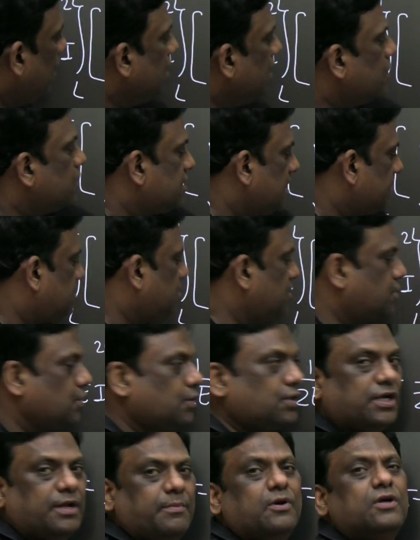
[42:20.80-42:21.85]
You substitute
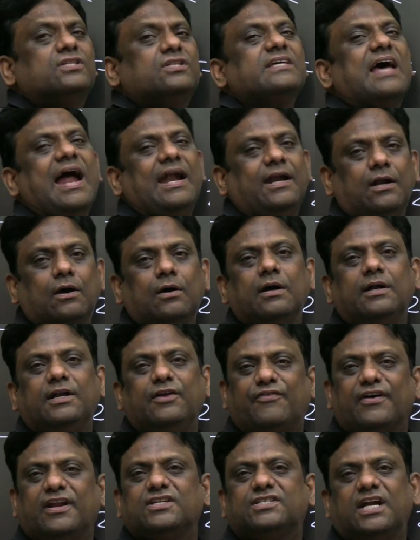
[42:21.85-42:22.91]
limits and
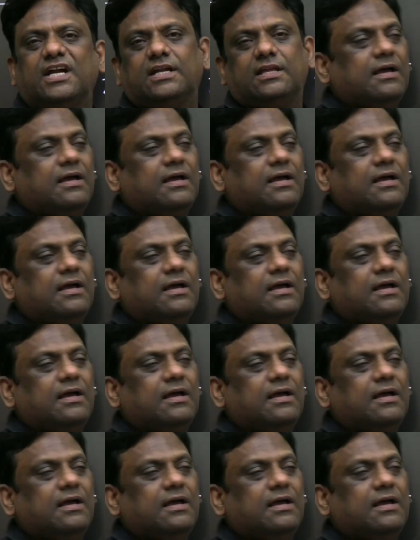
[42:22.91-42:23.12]
differentiate